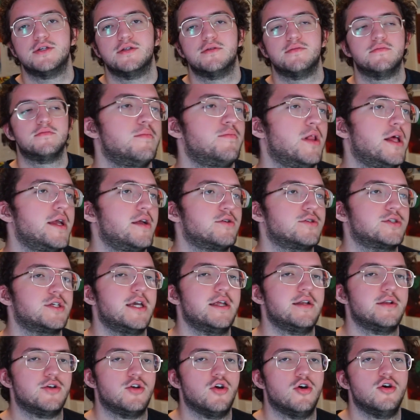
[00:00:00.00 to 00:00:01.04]
and players
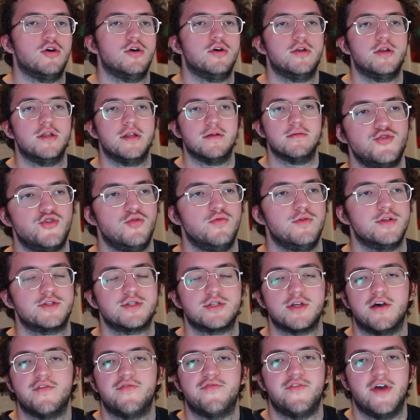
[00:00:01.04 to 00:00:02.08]
getting good and doing
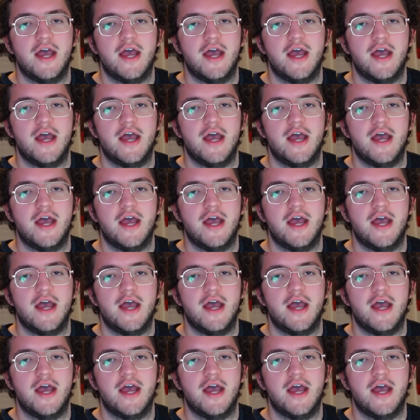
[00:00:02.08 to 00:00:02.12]
stuff